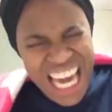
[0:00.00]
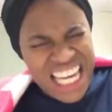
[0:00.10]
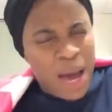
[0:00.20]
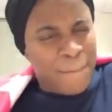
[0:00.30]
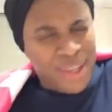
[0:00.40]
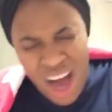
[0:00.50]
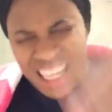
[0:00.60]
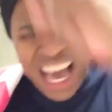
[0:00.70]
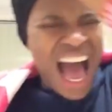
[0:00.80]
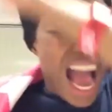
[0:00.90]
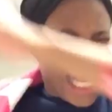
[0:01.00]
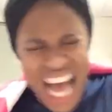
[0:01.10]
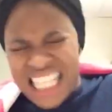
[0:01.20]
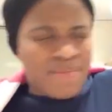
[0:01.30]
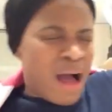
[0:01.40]
in your blood, I
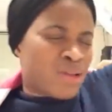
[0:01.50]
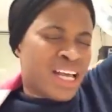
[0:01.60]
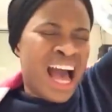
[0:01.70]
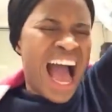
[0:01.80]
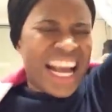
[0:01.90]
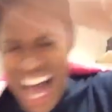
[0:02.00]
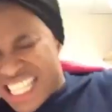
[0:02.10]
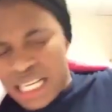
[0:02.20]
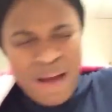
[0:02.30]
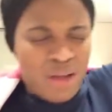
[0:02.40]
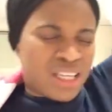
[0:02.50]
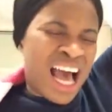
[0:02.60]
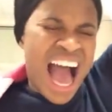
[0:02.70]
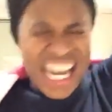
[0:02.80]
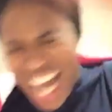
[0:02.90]
cast them out, I cast them out,
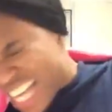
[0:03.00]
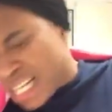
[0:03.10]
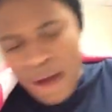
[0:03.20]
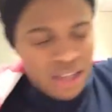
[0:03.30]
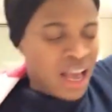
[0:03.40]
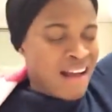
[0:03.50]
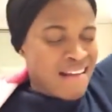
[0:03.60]
I cast them out